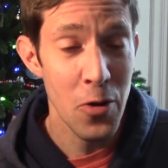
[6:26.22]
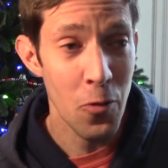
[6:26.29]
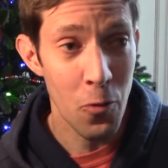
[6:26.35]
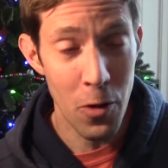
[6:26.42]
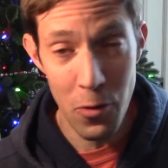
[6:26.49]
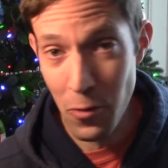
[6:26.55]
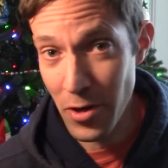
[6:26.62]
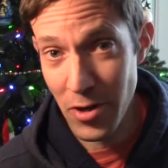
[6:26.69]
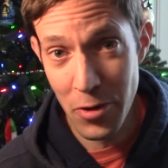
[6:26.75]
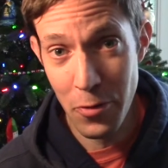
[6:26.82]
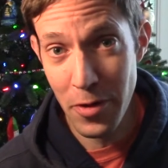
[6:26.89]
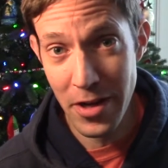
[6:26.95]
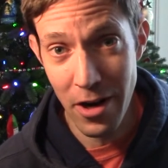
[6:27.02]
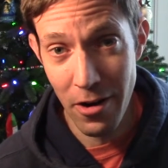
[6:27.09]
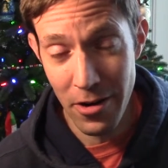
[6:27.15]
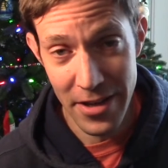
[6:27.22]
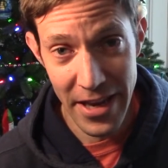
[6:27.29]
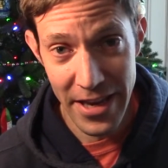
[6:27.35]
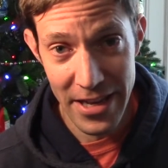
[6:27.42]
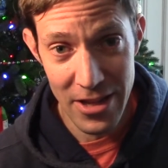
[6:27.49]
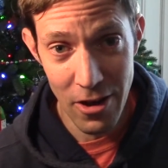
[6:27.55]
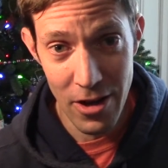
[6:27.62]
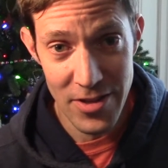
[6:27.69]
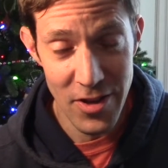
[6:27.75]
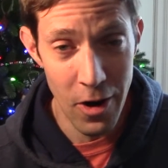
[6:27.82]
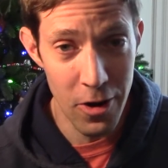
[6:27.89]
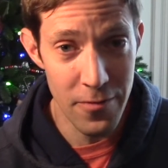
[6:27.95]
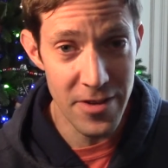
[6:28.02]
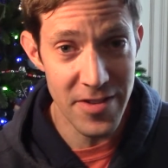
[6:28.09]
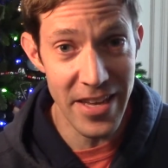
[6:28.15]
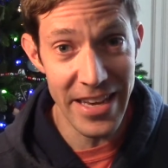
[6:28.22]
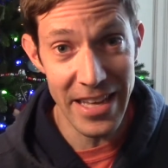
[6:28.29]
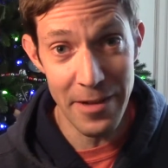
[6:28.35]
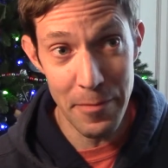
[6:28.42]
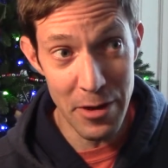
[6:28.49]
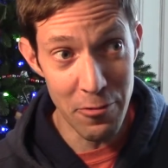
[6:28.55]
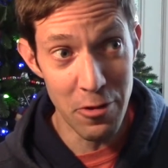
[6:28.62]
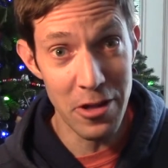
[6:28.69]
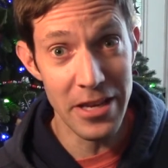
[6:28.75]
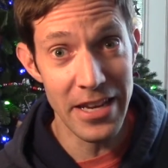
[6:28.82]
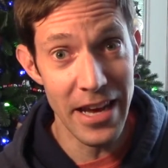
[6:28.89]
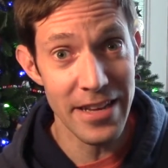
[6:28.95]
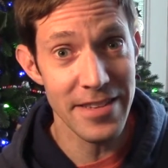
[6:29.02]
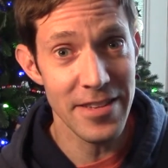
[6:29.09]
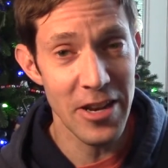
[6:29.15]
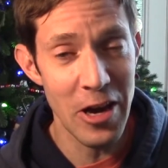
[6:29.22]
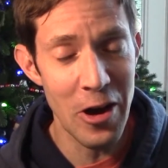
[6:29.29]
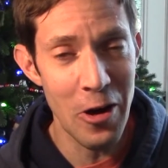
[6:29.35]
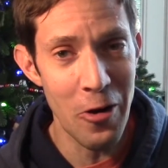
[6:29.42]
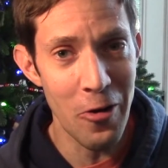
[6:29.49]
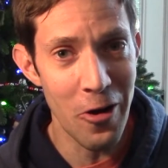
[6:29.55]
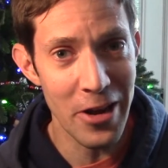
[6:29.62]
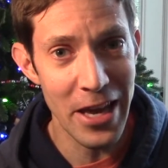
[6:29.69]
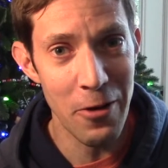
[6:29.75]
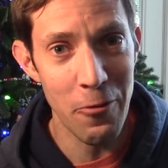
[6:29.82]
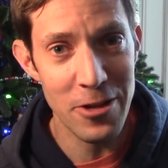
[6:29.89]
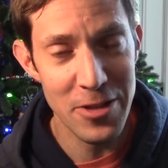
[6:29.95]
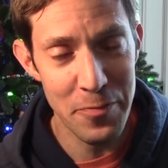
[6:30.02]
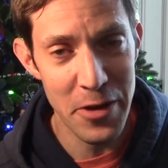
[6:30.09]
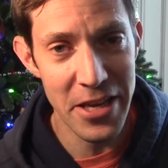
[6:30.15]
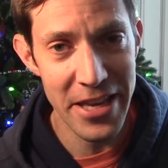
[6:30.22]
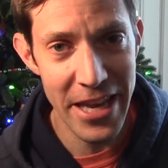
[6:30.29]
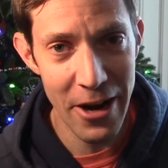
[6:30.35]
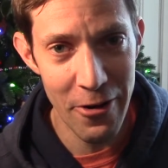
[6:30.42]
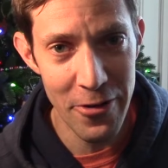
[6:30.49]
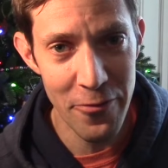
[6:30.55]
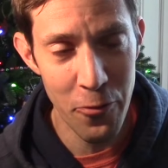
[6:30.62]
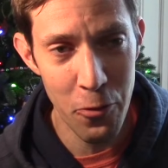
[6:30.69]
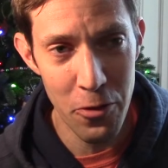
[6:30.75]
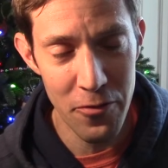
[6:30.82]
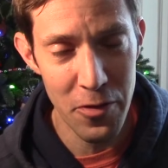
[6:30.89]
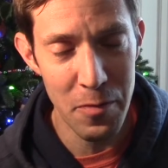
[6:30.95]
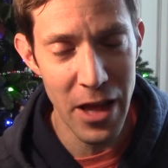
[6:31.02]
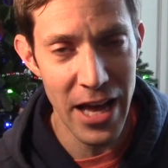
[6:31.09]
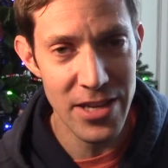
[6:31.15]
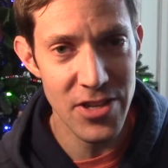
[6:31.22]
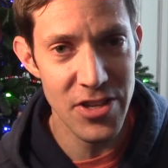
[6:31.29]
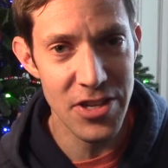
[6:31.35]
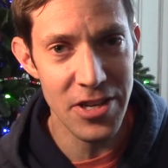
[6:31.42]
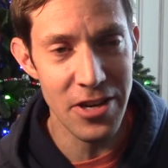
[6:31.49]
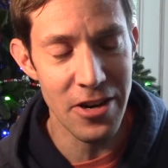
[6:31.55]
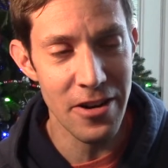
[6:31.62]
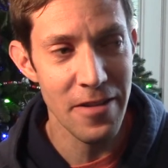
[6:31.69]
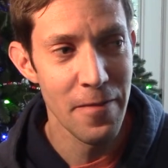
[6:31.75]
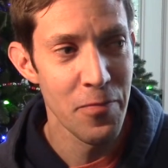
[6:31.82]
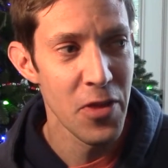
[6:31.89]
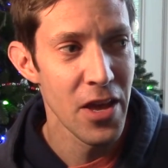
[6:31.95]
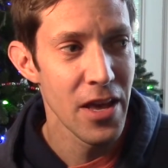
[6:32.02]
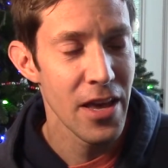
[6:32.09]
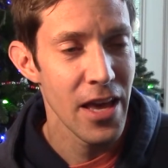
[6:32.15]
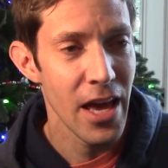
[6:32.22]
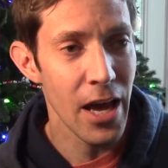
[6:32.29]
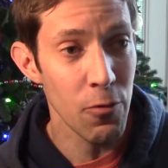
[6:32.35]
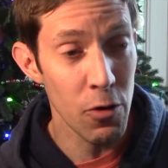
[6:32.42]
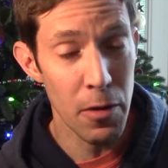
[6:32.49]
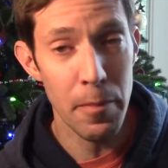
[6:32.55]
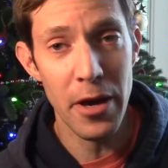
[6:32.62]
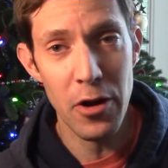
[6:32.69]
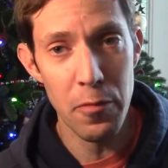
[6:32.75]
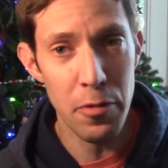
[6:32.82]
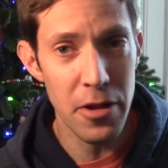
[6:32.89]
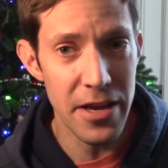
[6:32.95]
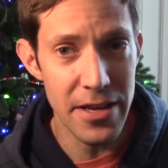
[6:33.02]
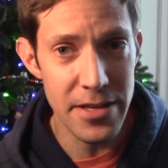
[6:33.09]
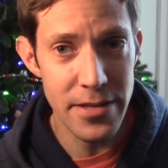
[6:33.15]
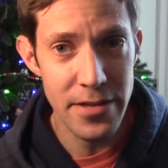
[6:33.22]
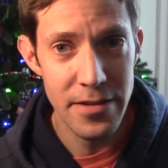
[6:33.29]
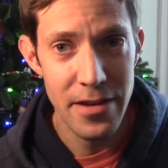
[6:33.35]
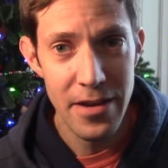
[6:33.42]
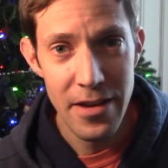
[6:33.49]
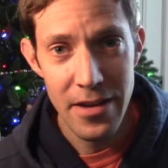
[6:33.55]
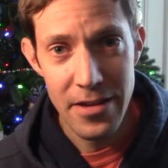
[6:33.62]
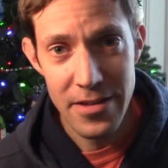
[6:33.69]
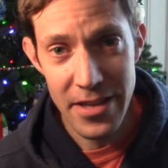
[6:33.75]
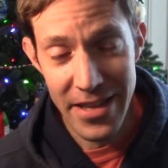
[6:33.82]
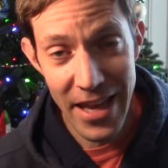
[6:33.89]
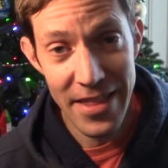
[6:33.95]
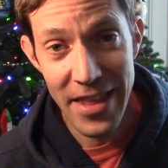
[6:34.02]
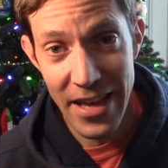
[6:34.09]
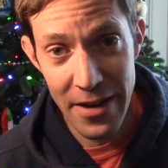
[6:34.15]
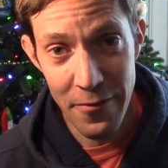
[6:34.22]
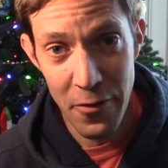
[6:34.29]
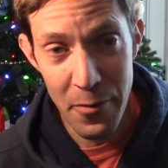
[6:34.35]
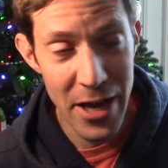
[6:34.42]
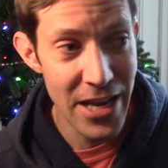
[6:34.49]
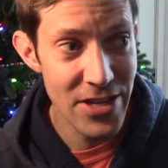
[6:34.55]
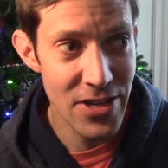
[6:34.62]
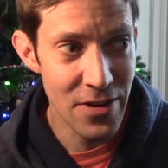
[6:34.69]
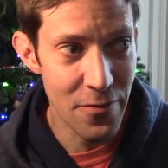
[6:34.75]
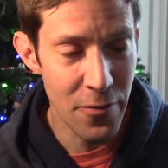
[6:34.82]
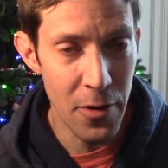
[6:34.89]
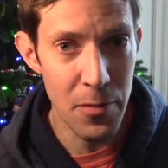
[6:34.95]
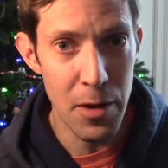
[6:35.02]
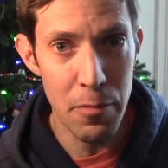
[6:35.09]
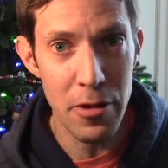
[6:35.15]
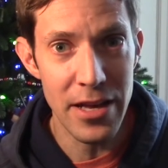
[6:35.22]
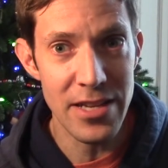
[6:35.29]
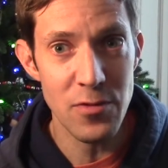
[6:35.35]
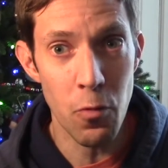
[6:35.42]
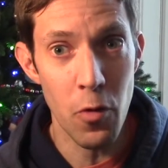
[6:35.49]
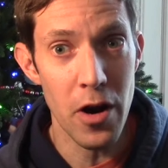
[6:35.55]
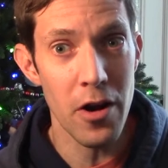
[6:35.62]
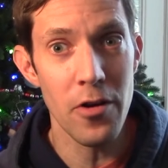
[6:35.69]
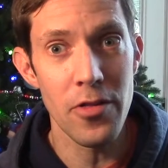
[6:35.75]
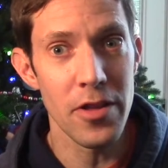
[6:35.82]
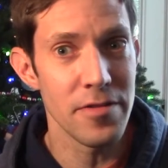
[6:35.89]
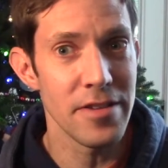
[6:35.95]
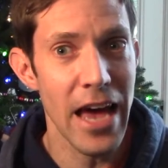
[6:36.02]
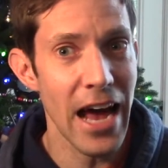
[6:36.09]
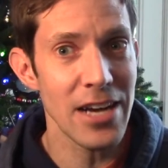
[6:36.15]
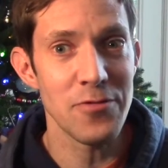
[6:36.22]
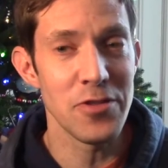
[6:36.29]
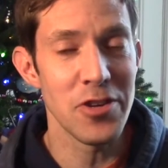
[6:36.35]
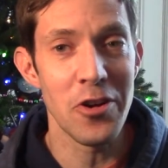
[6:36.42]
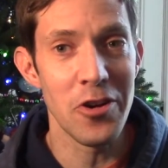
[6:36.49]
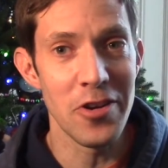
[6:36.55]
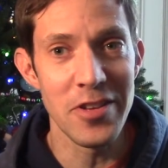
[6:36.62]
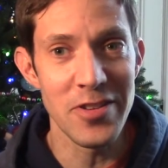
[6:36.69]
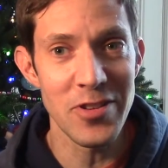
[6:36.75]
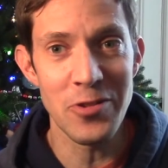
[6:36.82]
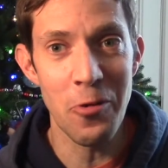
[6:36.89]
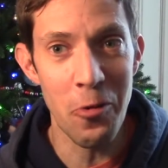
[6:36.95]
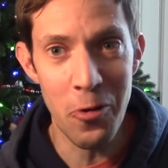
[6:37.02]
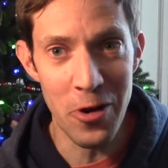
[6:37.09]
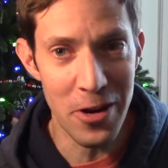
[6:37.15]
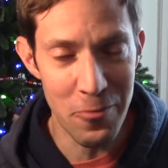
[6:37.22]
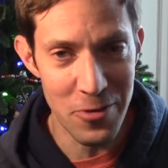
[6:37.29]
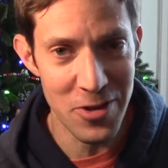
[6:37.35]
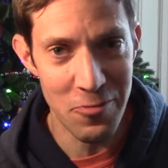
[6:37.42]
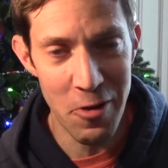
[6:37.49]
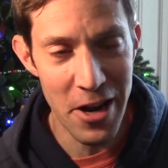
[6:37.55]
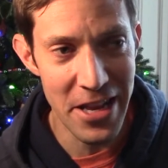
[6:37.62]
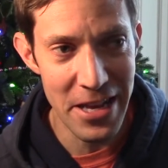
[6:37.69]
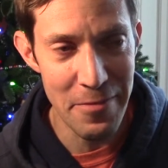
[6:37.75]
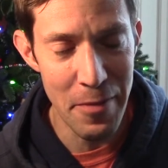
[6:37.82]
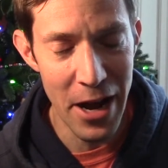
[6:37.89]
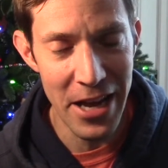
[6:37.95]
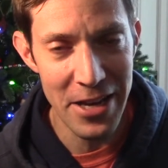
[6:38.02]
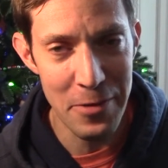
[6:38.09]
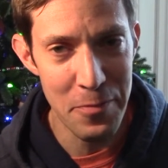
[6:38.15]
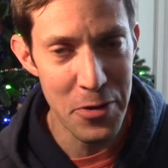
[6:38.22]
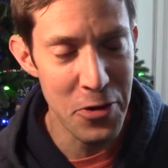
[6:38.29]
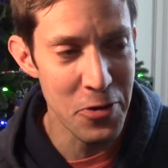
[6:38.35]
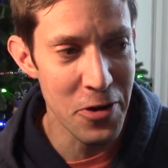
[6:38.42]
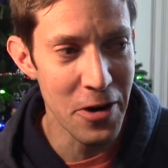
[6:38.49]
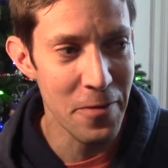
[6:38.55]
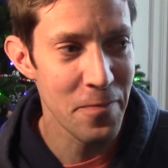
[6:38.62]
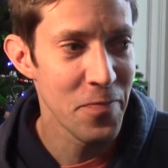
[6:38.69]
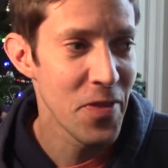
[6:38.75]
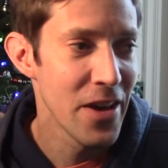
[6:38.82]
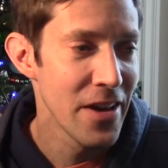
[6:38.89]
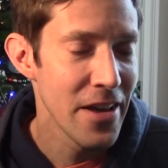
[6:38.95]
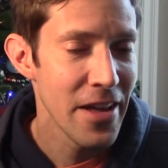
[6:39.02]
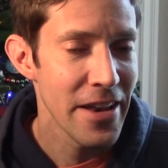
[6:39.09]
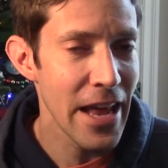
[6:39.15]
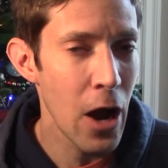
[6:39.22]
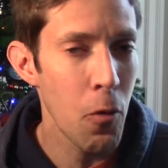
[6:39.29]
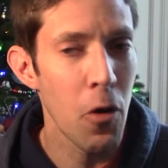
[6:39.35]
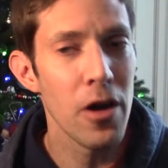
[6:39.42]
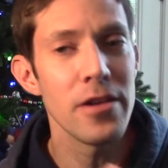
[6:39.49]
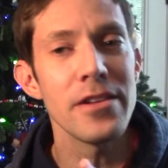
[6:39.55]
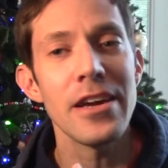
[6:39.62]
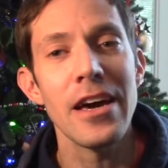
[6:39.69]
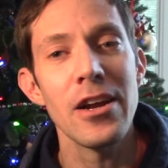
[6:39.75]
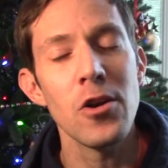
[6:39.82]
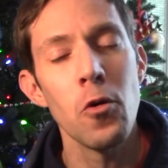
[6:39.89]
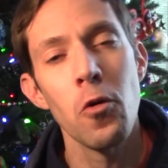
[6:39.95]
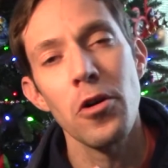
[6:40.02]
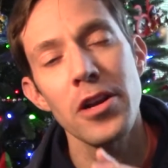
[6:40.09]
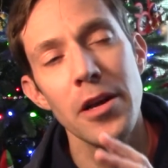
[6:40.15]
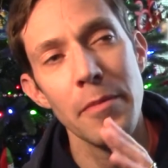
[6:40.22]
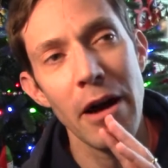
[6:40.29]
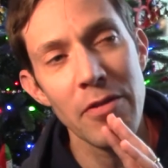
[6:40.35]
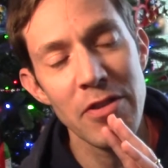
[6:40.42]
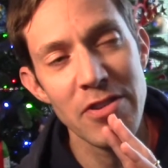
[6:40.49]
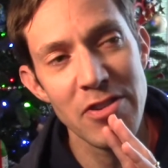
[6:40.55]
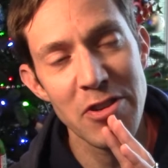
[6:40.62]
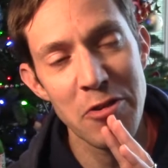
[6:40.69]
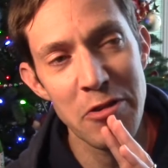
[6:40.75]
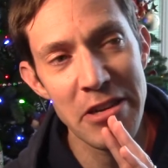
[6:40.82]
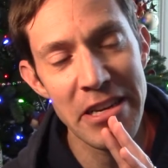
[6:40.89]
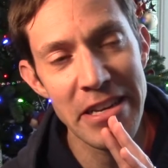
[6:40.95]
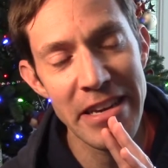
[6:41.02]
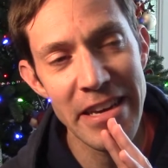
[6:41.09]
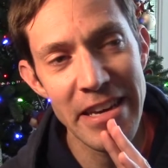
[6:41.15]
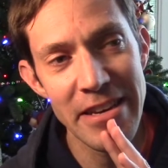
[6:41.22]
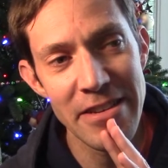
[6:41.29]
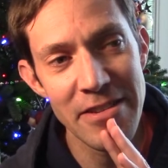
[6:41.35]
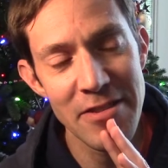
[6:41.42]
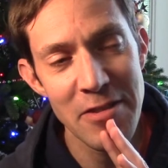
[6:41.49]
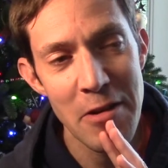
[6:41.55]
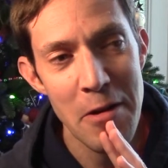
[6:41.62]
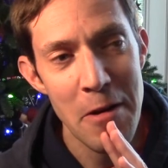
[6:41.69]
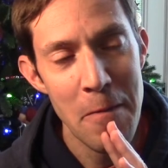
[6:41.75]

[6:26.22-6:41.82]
where we're doing our gain and loss harvesting. And it'd be really nice to know, okay, what's being carried forward from last year and what better place to get that information from the place where the tax return is stored and was read in by a computer. Now, one kind of quirk about this screen is